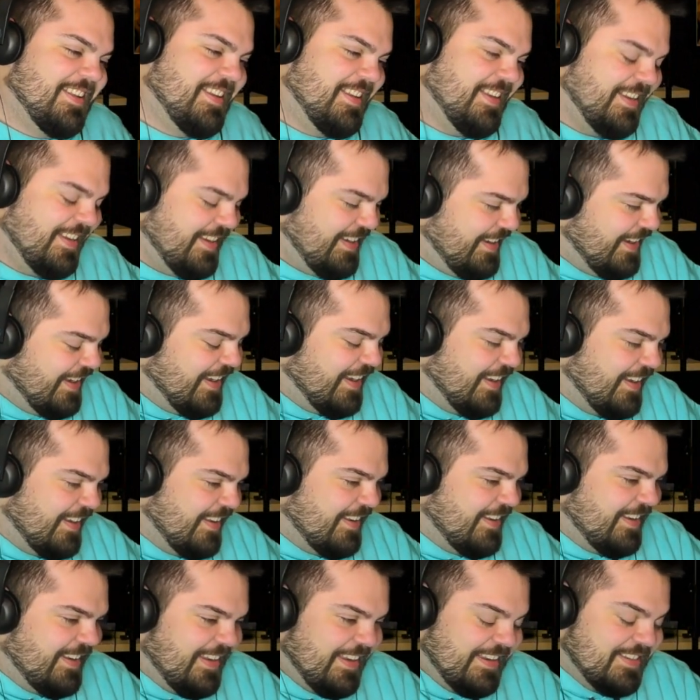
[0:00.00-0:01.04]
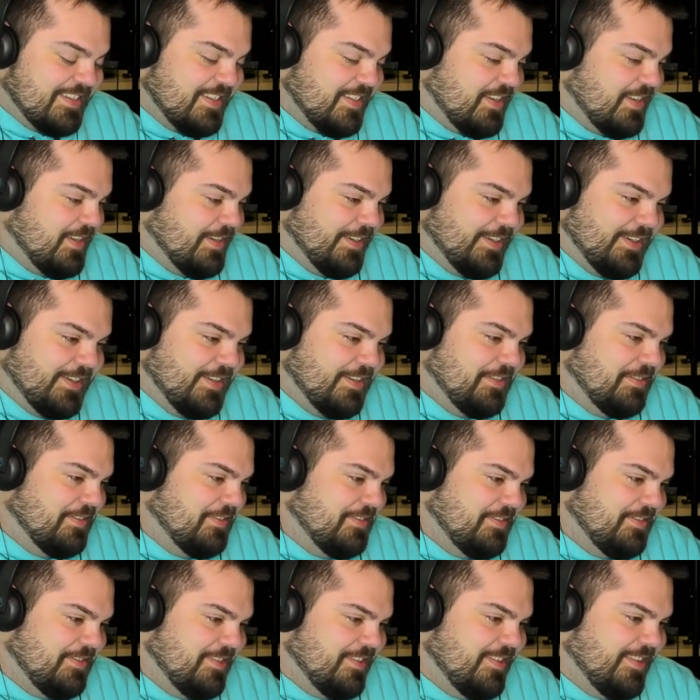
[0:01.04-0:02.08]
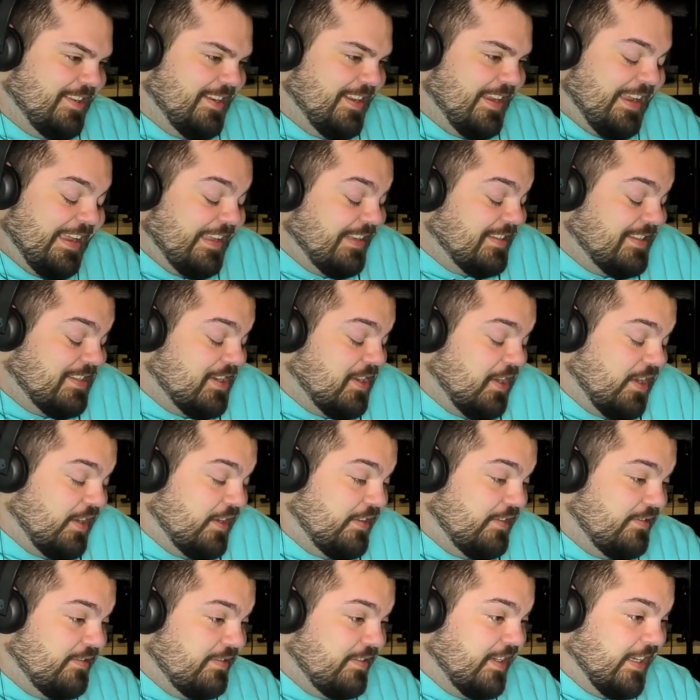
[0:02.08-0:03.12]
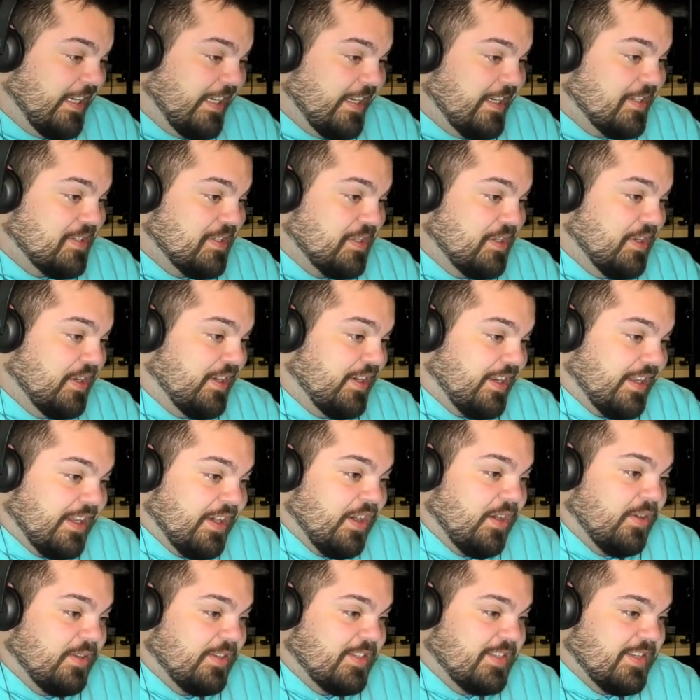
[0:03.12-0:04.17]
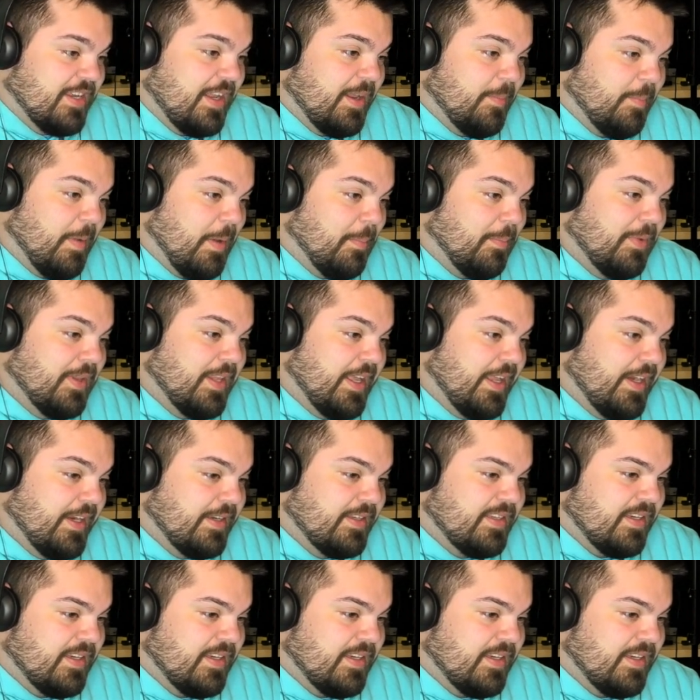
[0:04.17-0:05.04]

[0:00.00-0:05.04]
That's good. It's good. It is good. It holds up. I'm glad it